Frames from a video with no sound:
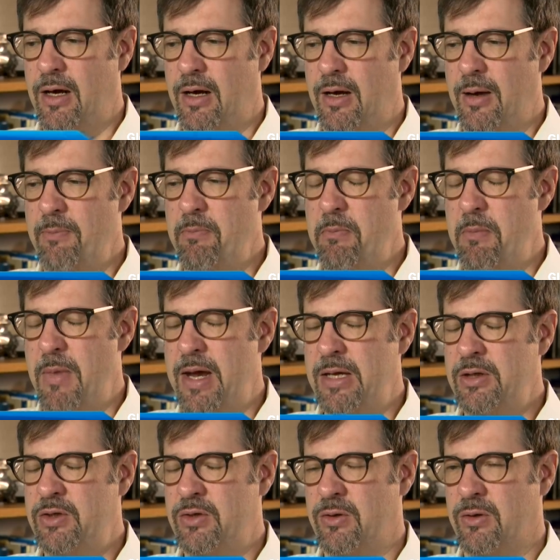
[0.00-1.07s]
a uh,
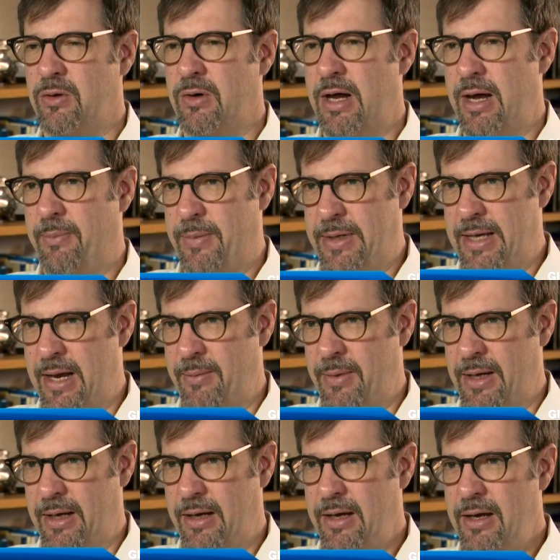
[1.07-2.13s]
major
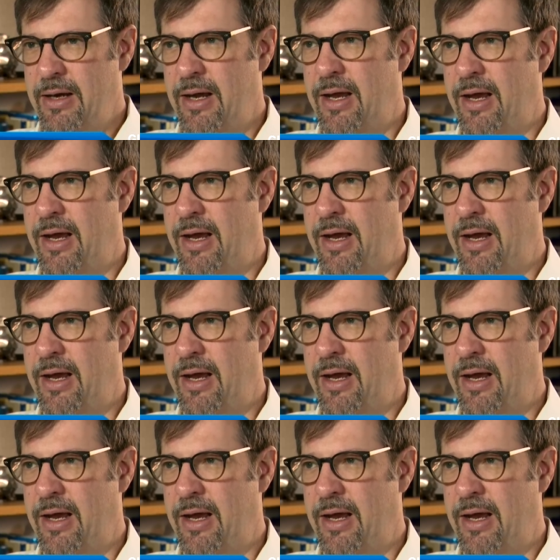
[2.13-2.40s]
epidemic